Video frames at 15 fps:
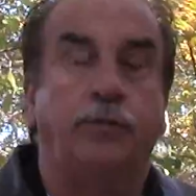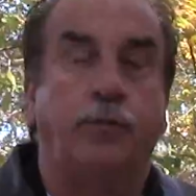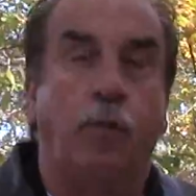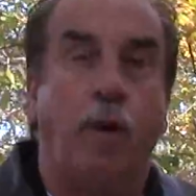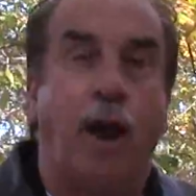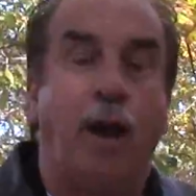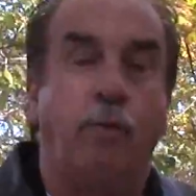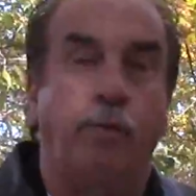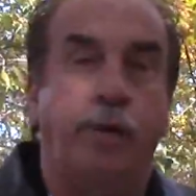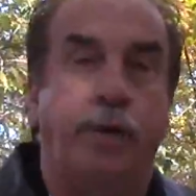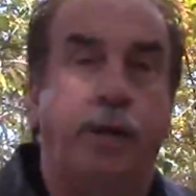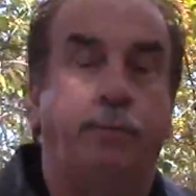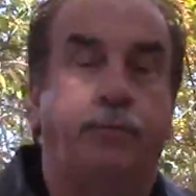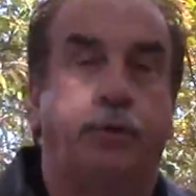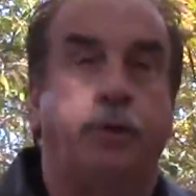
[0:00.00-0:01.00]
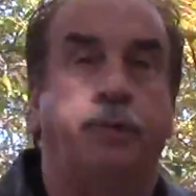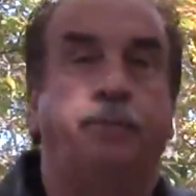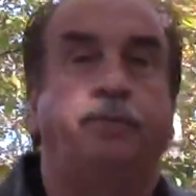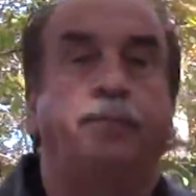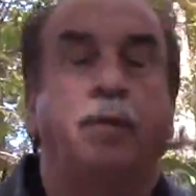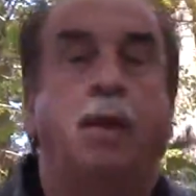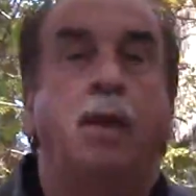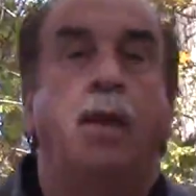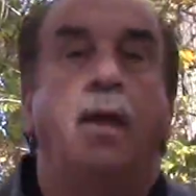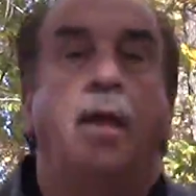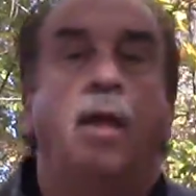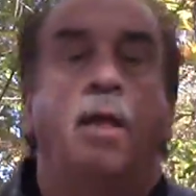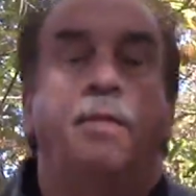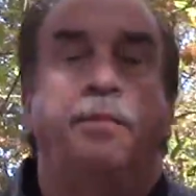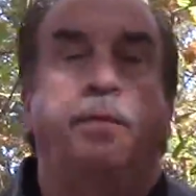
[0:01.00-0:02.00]
for our redemption,
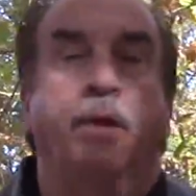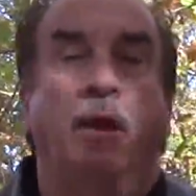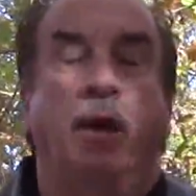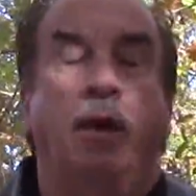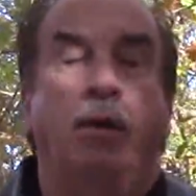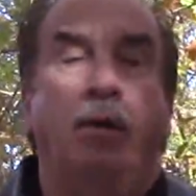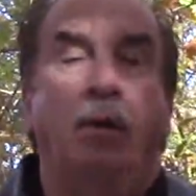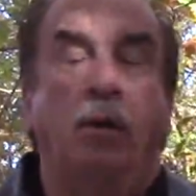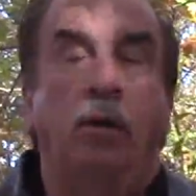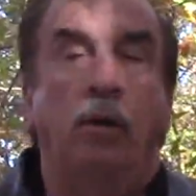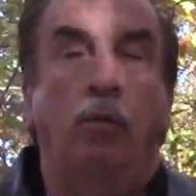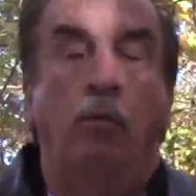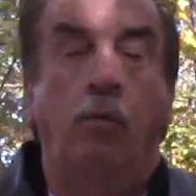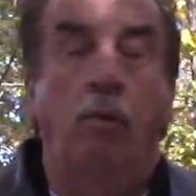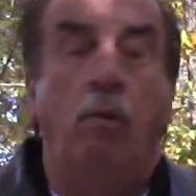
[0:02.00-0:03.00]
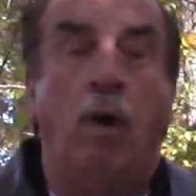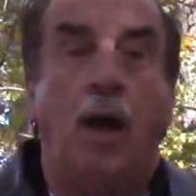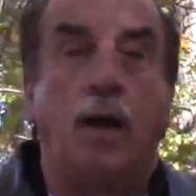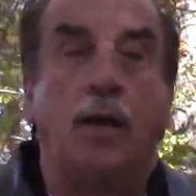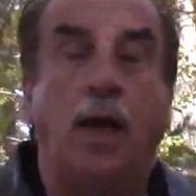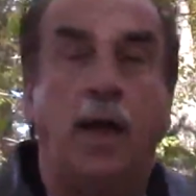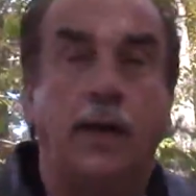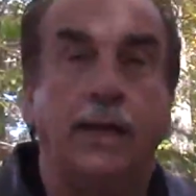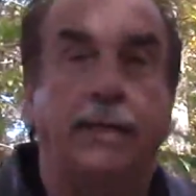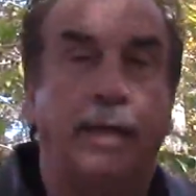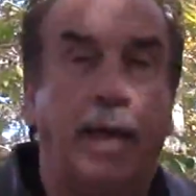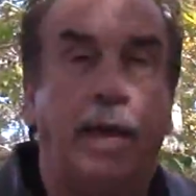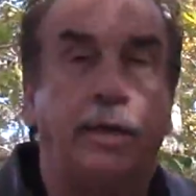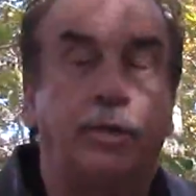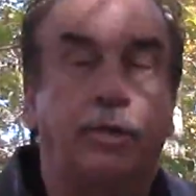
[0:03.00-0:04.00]
the Ruach
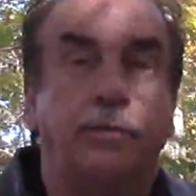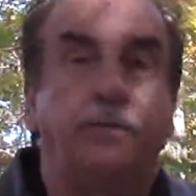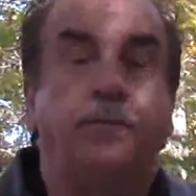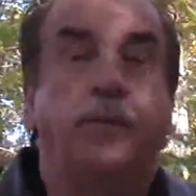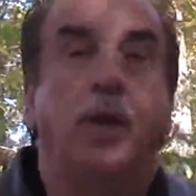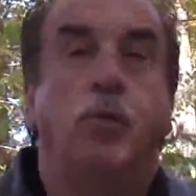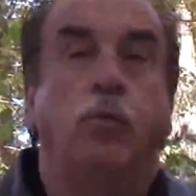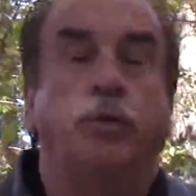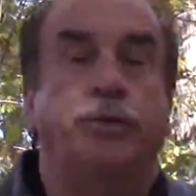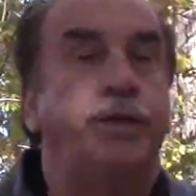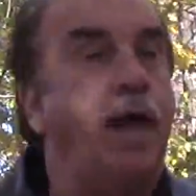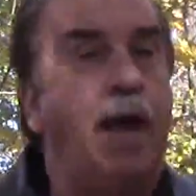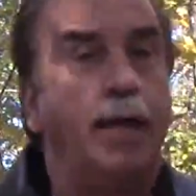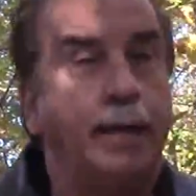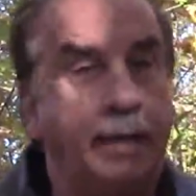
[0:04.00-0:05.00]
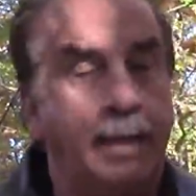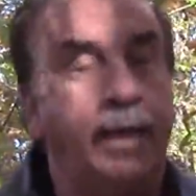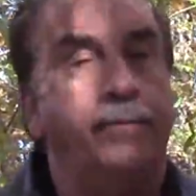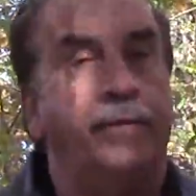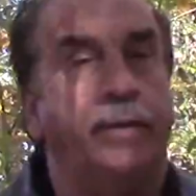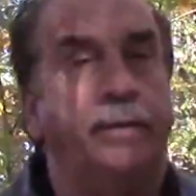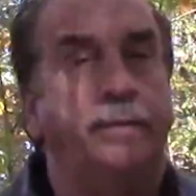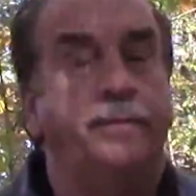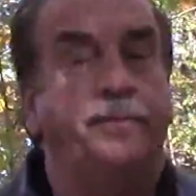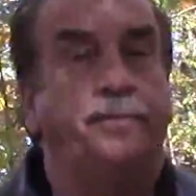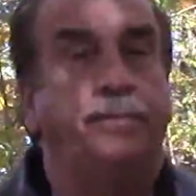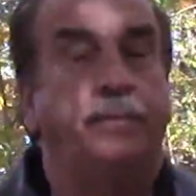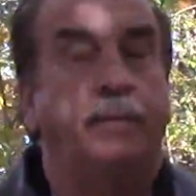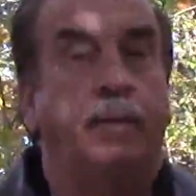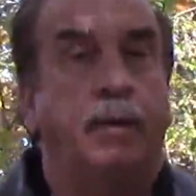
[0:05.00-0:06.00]
HaKodesh was not given
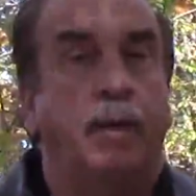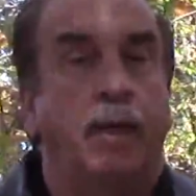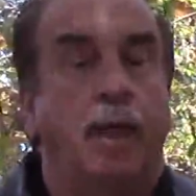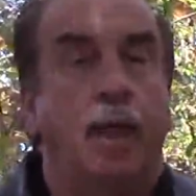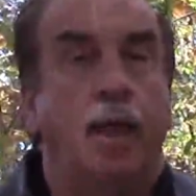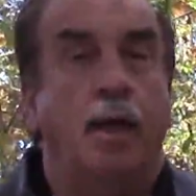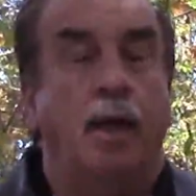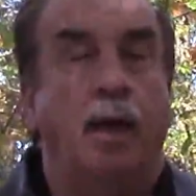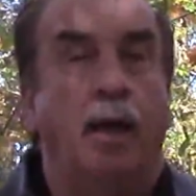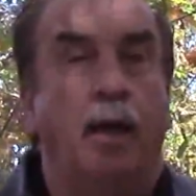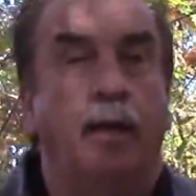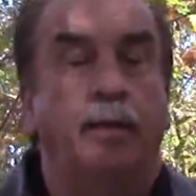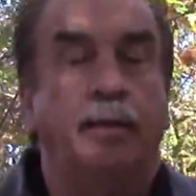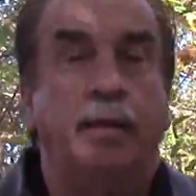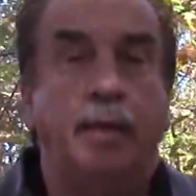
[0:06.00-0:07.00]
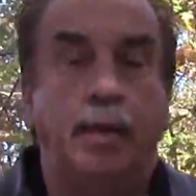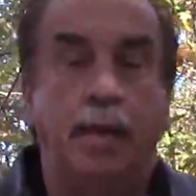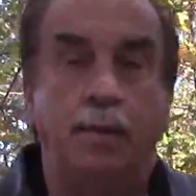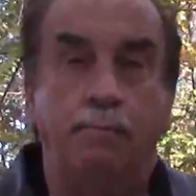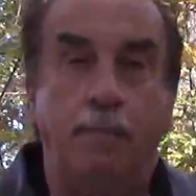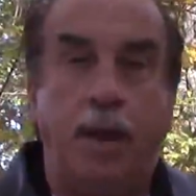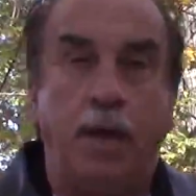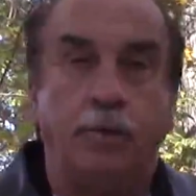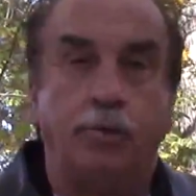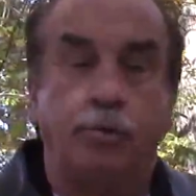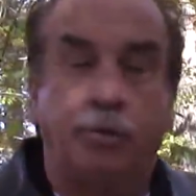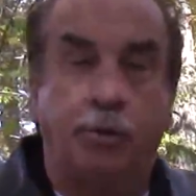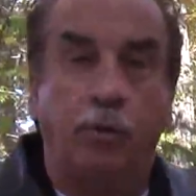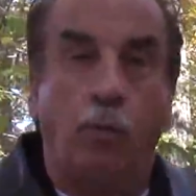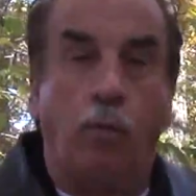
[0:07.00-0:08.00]
uh, in
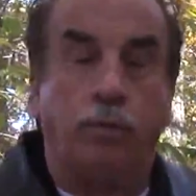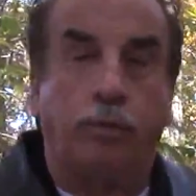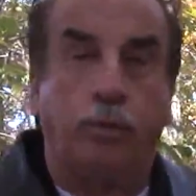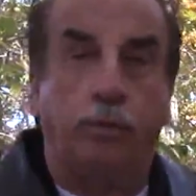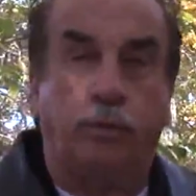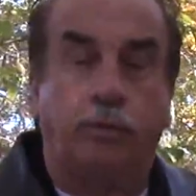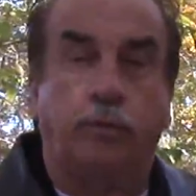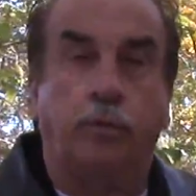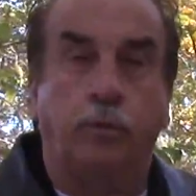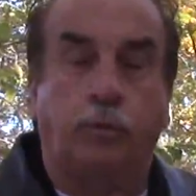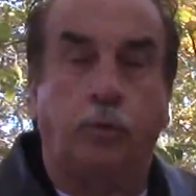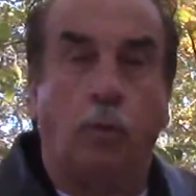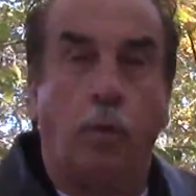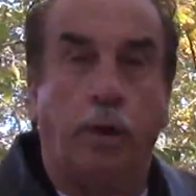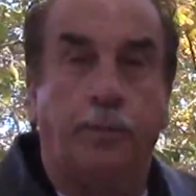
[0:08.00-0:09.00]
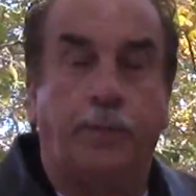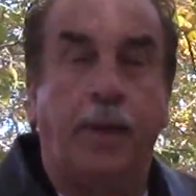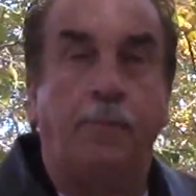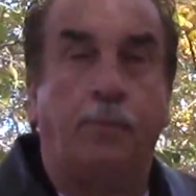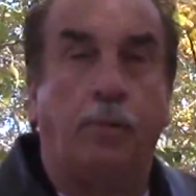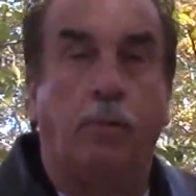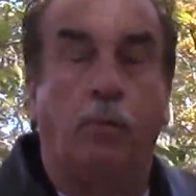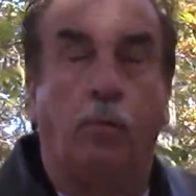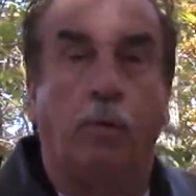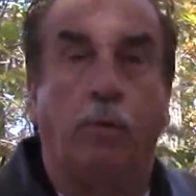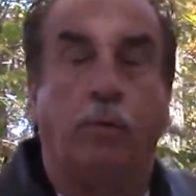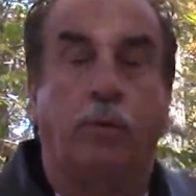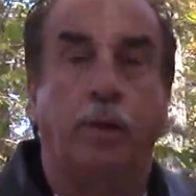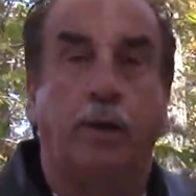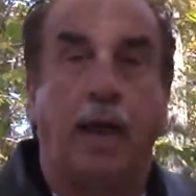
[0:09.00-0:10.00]
measure to, the, to, to, to where people
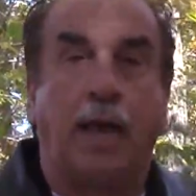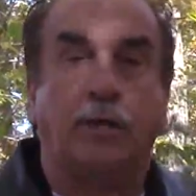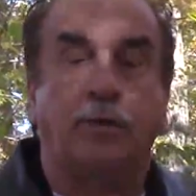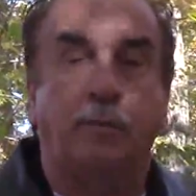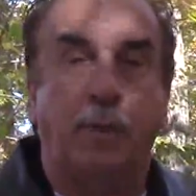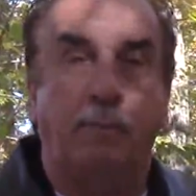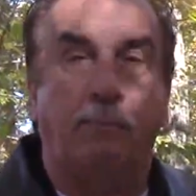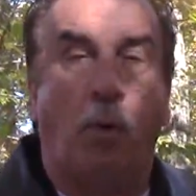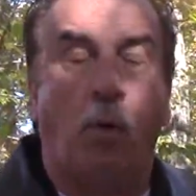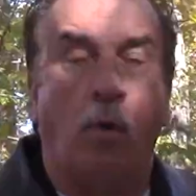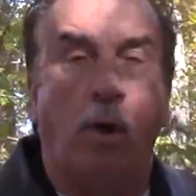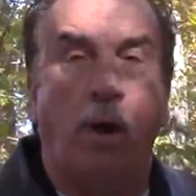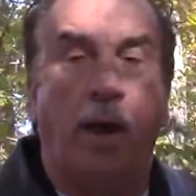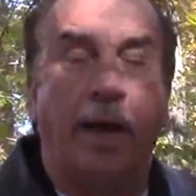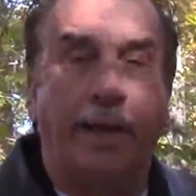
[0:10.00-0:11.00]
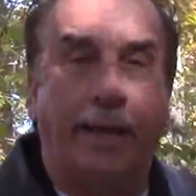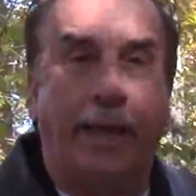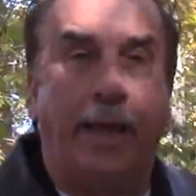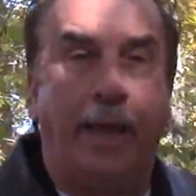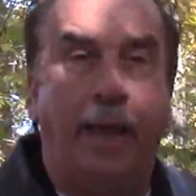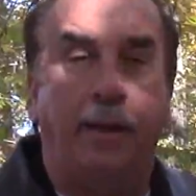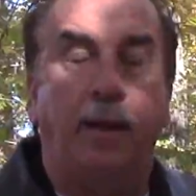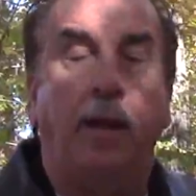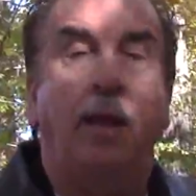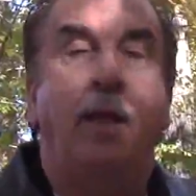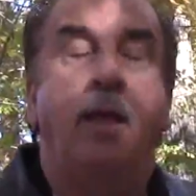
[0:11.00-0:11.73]
were, could actually be born again,